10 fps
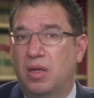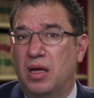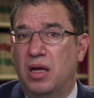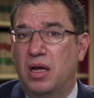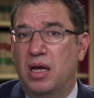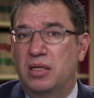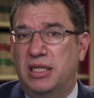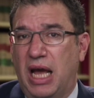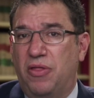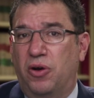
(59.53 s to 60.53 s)

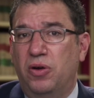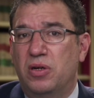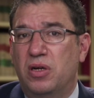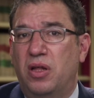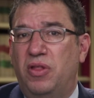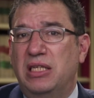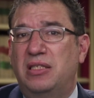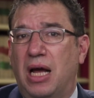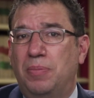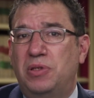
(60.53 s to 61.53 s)
Together, these
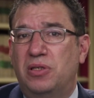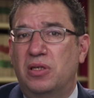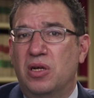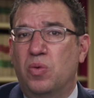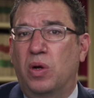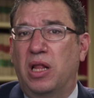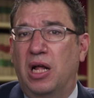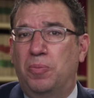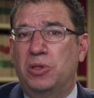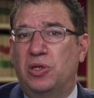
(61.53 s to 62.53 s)
steps will help
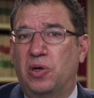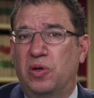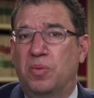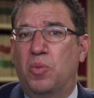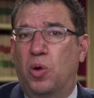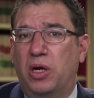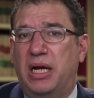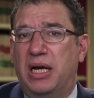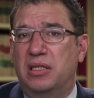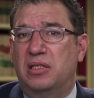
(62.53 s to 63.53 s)
return more
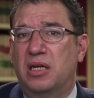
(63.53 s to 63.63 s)
kids